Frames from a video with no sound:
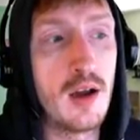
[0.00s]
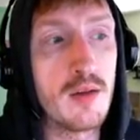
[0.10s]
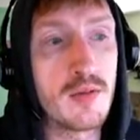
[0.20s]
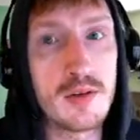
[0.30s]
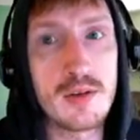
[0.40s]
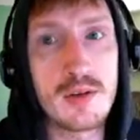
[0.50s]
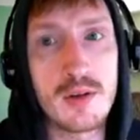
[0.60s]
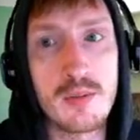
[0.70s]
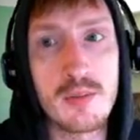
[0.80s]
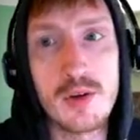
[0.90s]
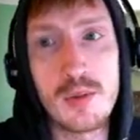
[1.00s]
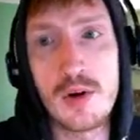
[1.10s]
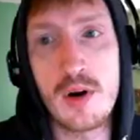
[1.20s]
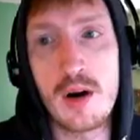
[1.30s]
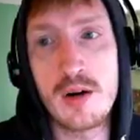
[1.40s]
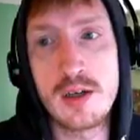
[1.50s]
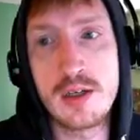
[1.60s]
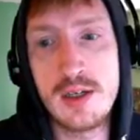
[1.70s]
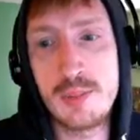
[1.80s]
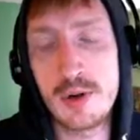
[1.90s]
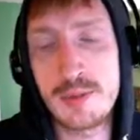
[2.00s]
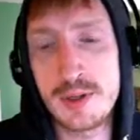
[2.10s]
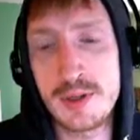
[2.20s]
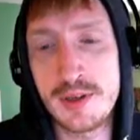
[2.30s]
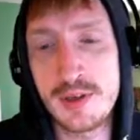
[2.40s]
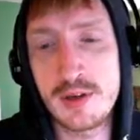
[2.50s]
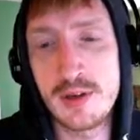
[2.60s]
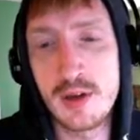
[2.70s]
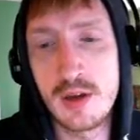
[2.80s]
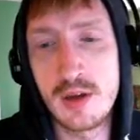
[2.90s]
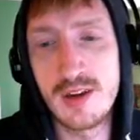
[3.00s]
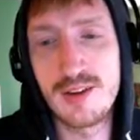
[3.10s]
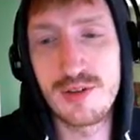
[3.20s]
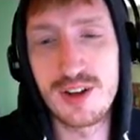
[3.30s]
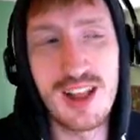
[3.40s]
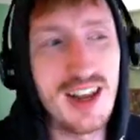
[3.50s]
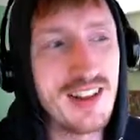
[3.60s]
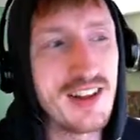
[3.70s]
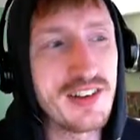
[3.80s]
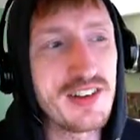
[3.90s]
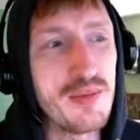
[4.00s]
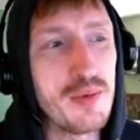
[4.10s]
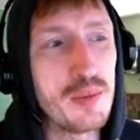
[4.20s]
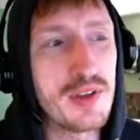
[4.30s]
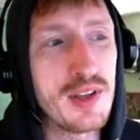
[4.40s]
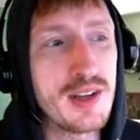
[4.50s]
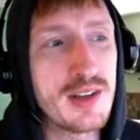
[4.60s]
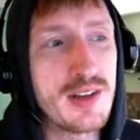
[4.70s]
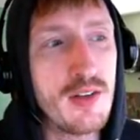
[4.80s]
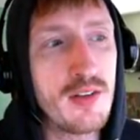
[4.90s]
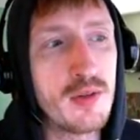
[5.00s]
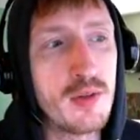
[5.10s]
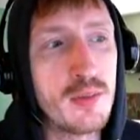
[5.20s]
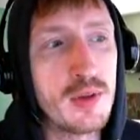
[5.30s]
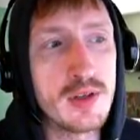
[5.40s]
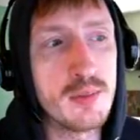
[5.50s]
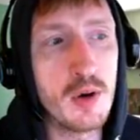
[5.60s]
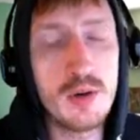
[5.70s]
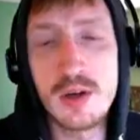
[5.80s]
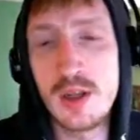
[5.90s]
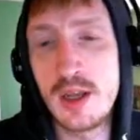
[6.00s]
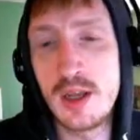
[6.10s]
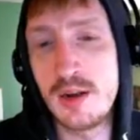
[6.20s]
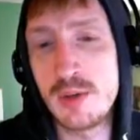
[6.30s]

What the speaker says: for some super RNG purposes, rely on that 70% stealth ability mode, in